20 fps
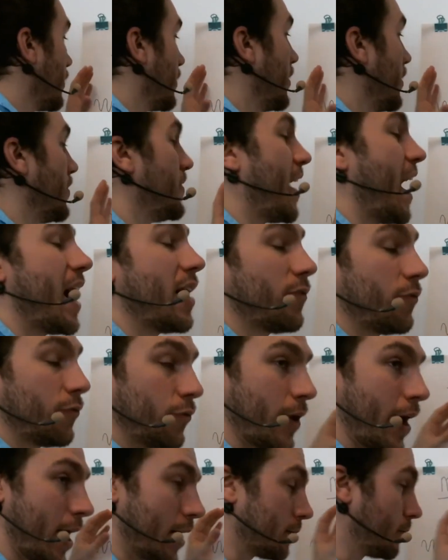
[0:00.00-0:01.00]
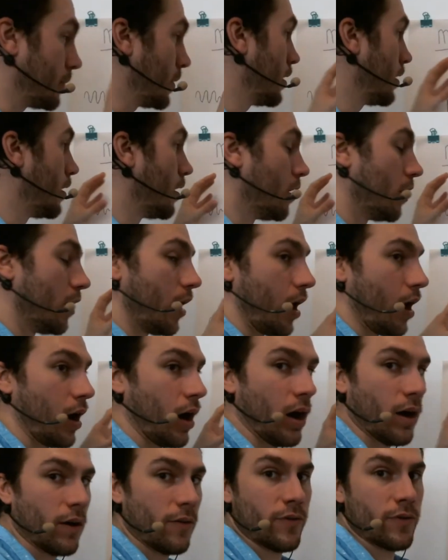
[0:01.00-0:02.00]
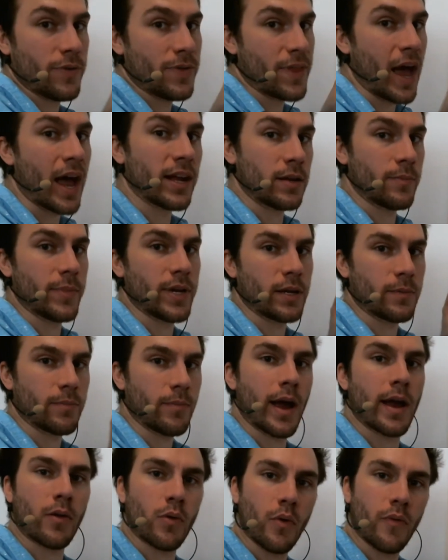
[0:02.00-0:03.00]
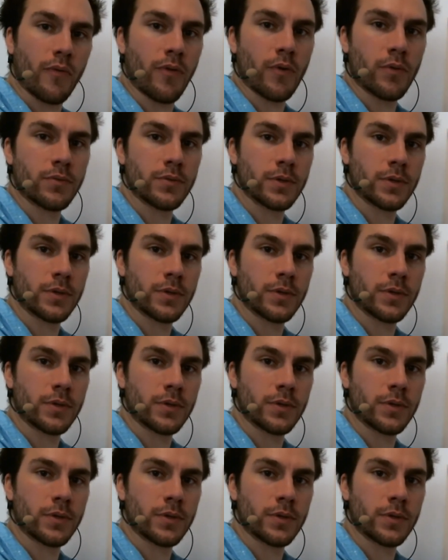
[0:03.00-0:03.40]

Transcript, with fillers: the diaphragm of a dynamic microphone.